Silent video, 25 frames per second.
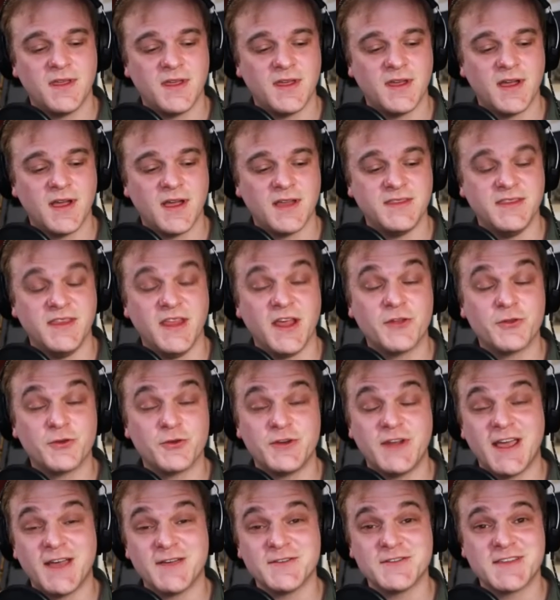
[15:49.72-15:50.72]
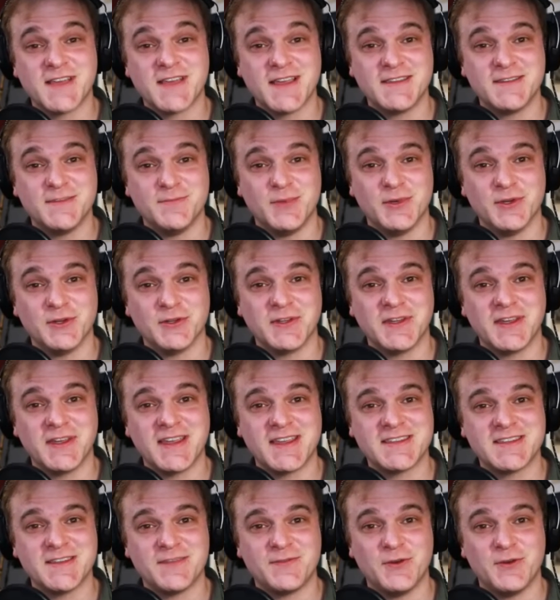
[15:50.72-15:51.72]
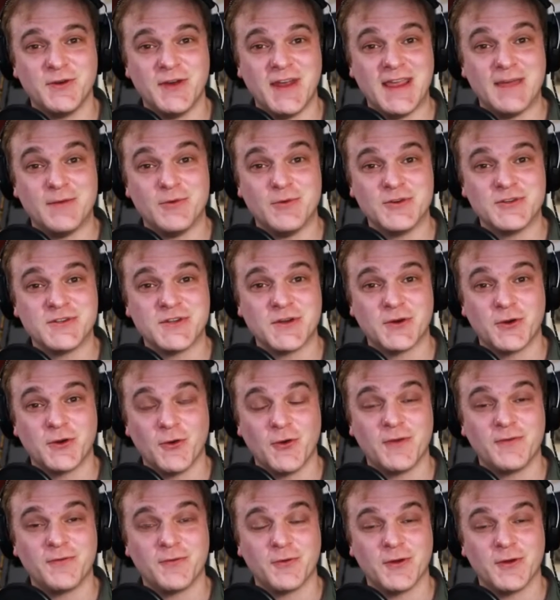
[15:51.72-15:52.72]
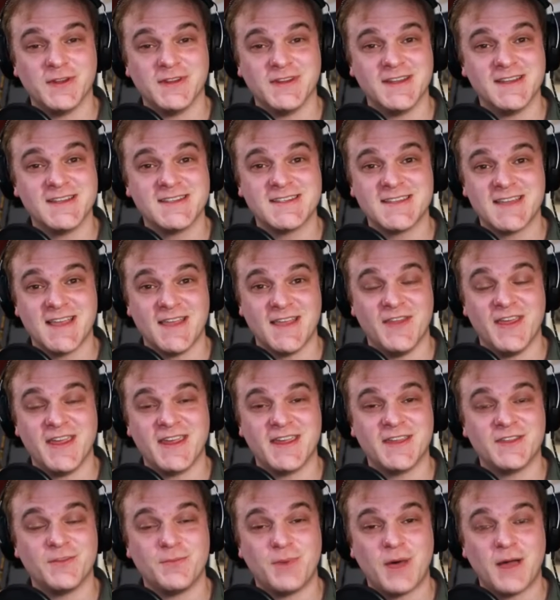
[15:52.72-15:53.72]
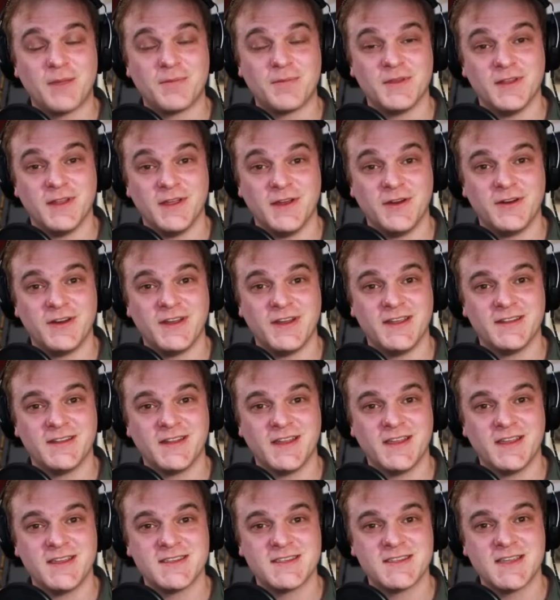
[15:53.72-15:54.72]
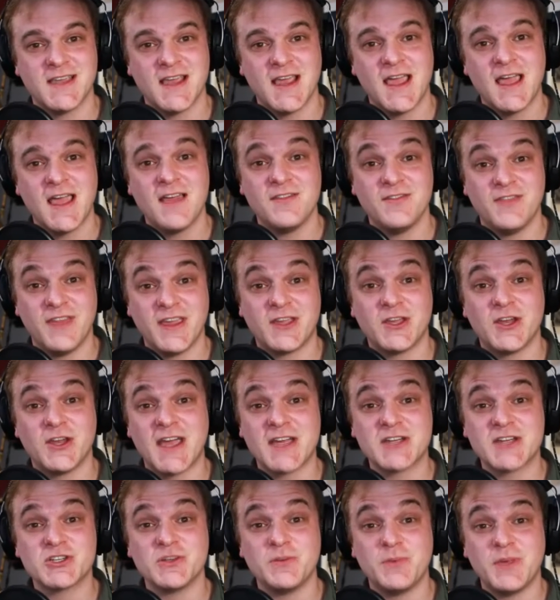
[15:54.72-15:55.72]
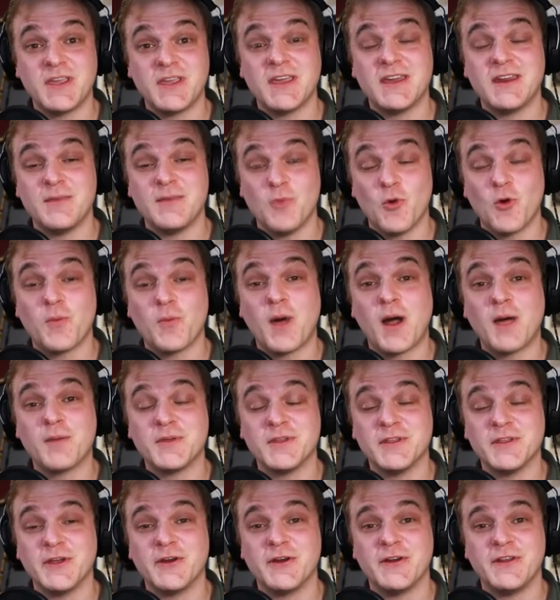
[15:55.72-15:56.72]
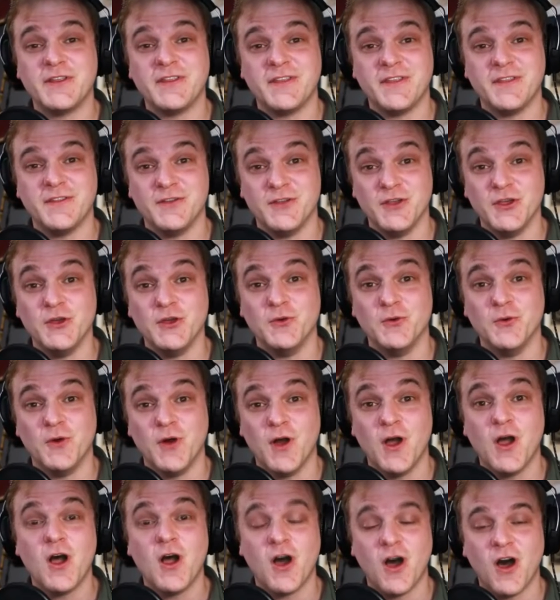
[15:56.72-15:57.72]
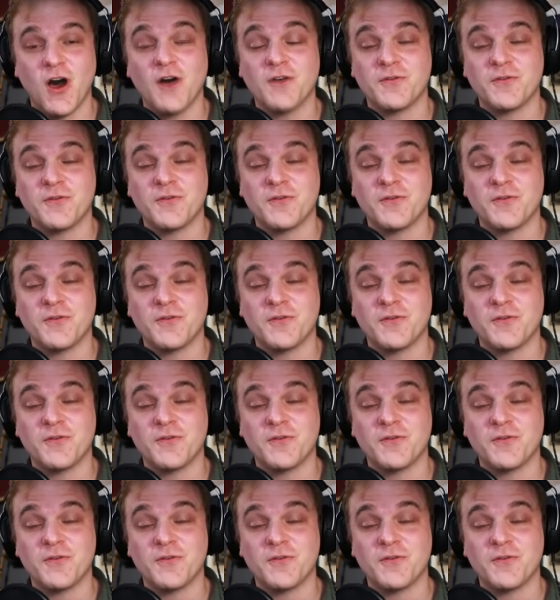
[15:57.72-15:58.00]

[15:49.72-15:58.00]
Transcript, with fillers: Another downside to building is if your neighbors are going for enlist and they get the popularity enlist, they could actually be getting more popularity than you off your